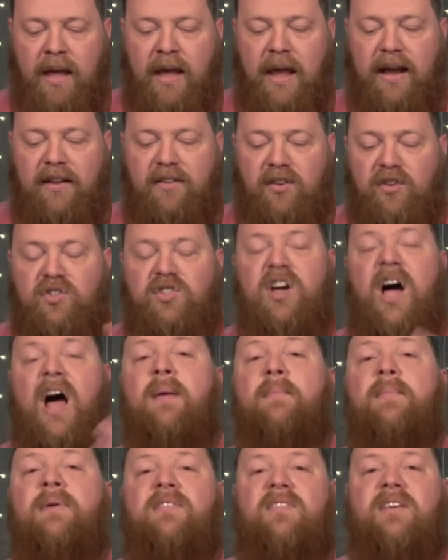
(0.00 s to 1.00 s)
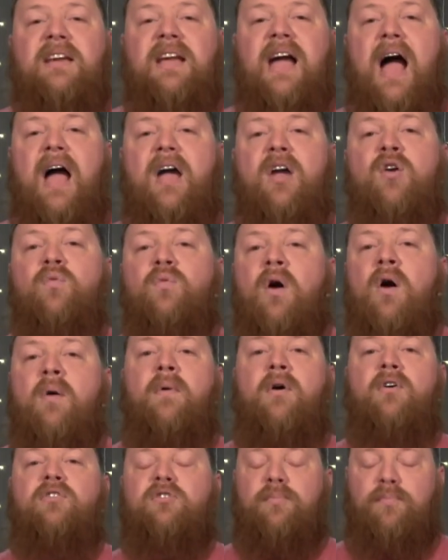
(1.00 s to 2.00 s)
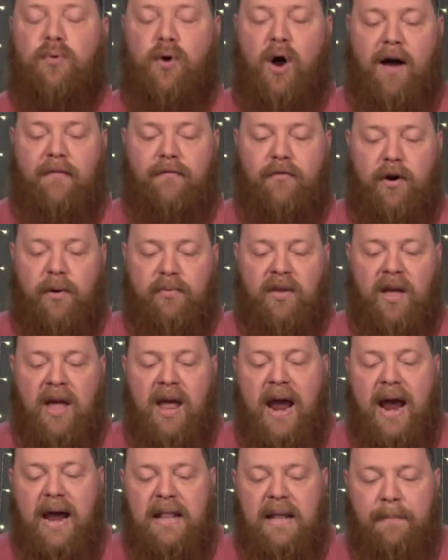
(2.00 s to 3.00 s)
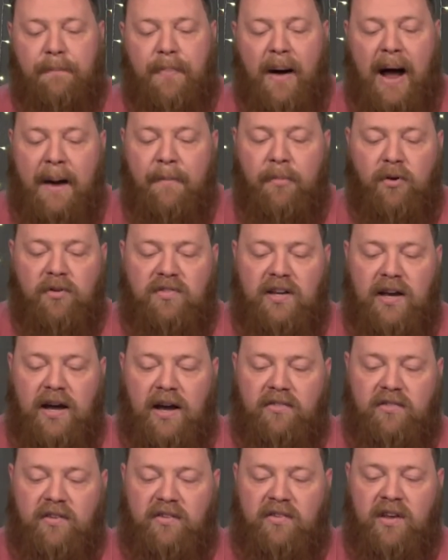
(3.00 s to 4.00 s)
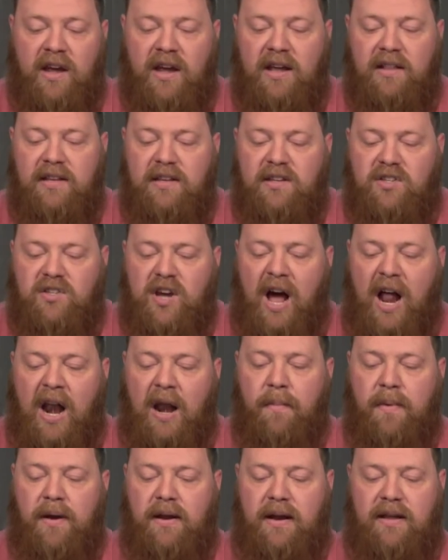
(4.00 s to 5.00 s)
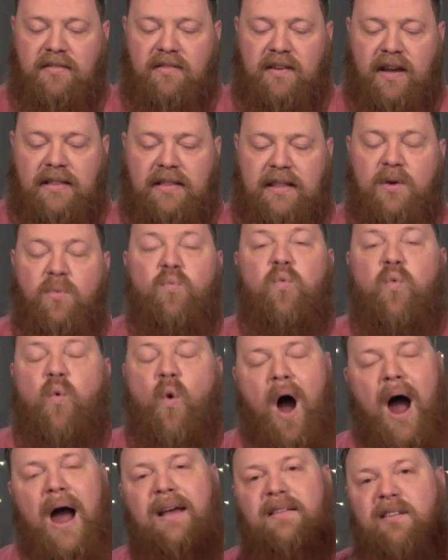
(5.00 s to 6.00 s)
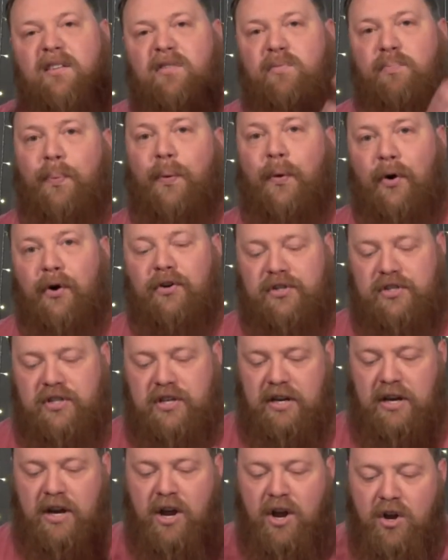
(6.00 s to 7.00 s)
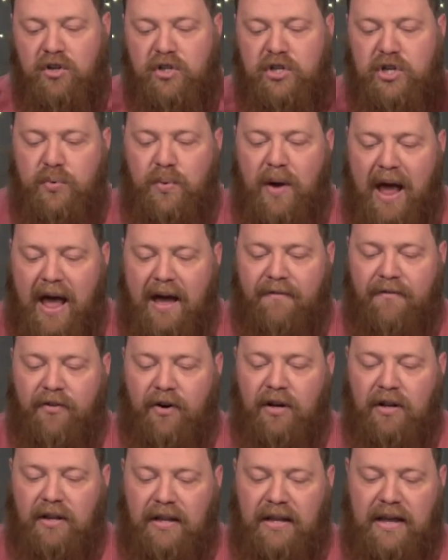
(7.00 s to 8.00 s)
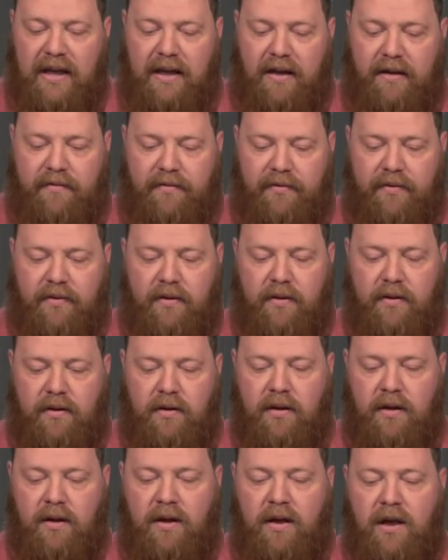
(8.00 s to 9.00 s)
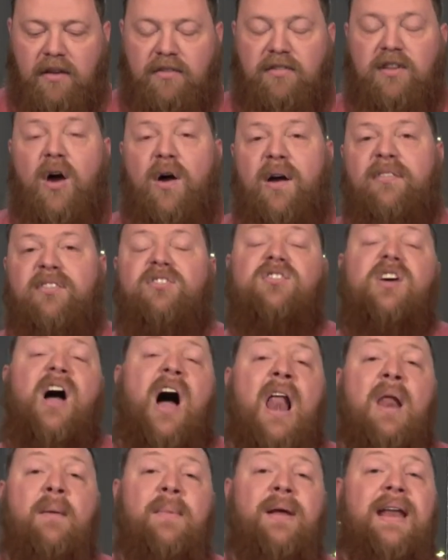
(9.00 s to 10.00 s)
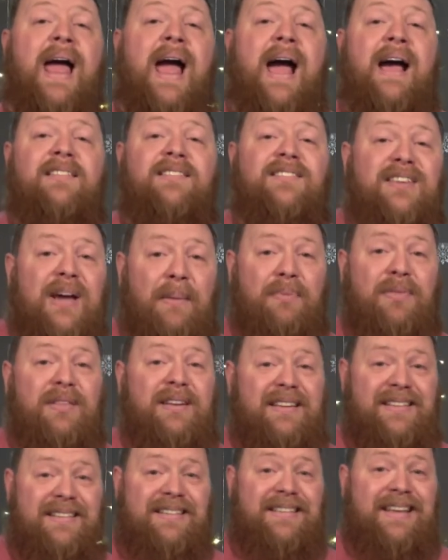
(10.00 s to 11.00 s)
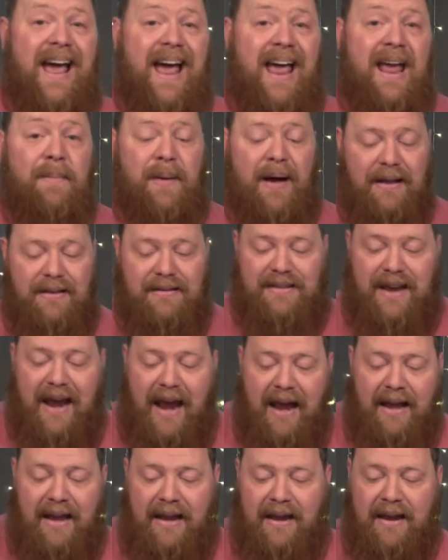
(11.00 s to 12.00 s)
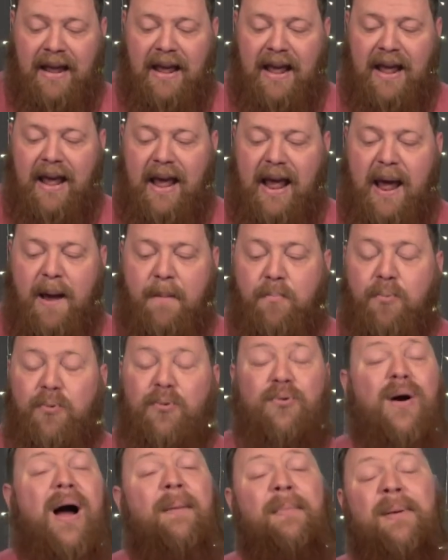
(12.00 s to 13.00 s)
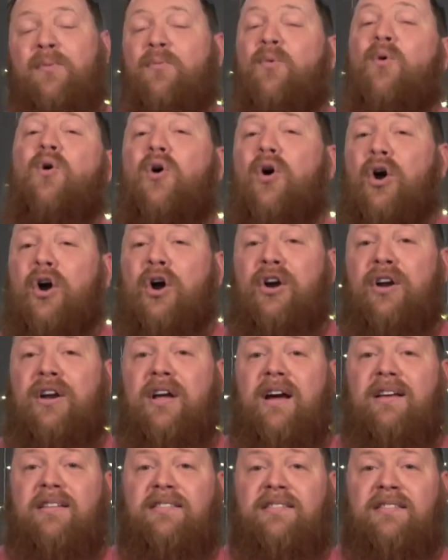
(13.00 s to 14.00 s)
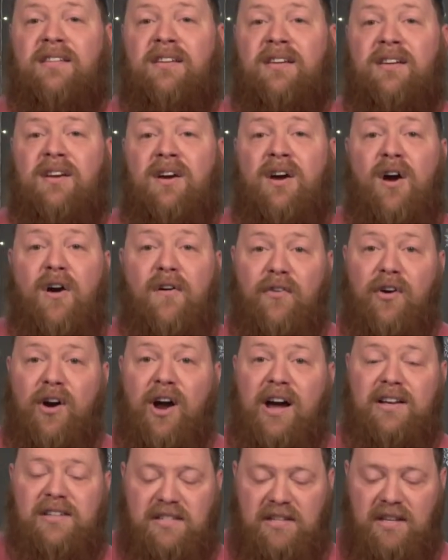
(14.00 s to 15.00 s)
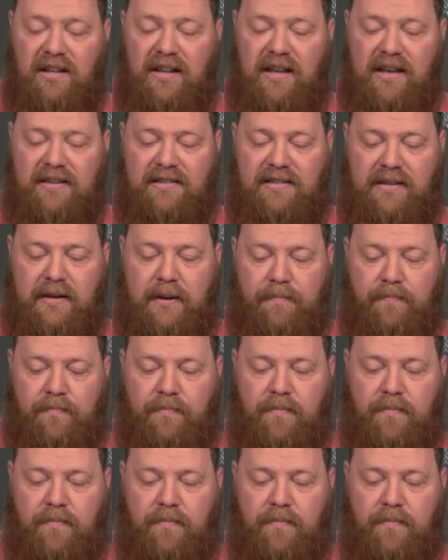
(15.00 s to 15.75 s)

And so Solomon is the guy who wrote most of Proverbs. And the Bible tells us that Solomon is like the wisest person to ever live. So if Solomon has something to say about dating, it probably won't hurt us for us to listen.